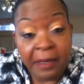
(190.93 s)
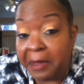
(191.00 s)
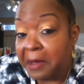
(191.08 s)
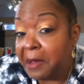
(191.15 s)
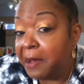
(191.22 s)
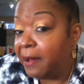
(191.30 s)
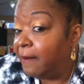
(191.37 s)

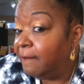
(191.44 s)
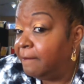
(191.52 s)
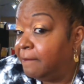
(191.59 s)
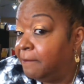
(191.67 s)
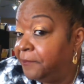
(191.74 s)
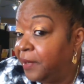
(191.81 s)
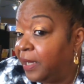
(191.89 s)

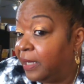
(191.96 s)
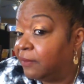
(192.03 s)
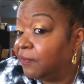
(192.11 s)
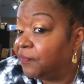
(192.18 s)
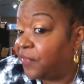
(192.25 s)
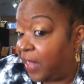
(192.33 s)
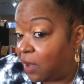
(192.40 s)
but
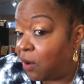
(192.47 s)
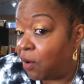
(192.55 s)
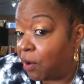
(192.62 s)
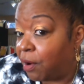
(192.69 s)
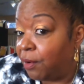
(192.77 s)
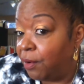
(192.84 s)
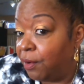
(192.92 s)
they are
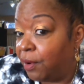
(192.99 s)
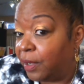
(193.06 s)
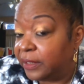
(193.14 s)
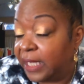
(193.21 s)
on.